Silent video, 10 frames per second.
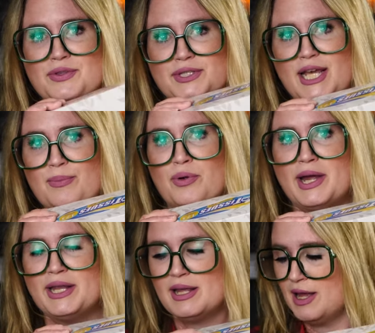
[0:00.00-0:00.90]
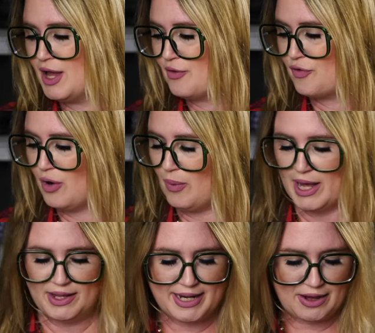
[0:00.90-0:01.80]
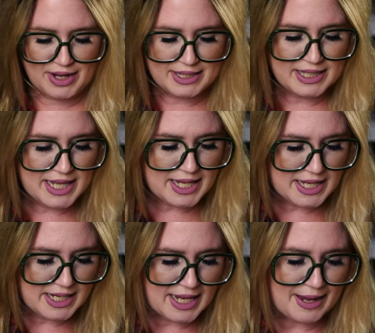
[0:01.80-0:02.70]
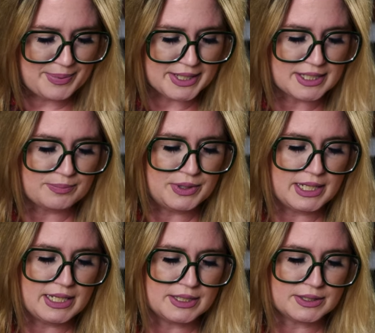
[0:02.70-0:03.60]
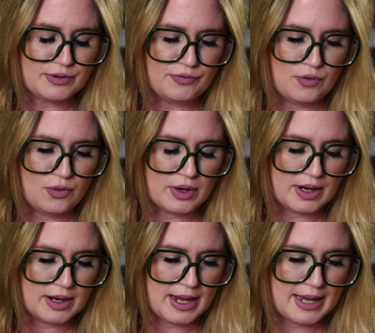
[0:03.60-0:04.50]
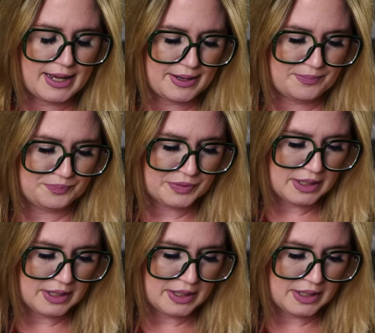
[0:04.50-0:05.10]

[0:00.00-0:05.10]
the same print for a while now. And then I picked up these for um,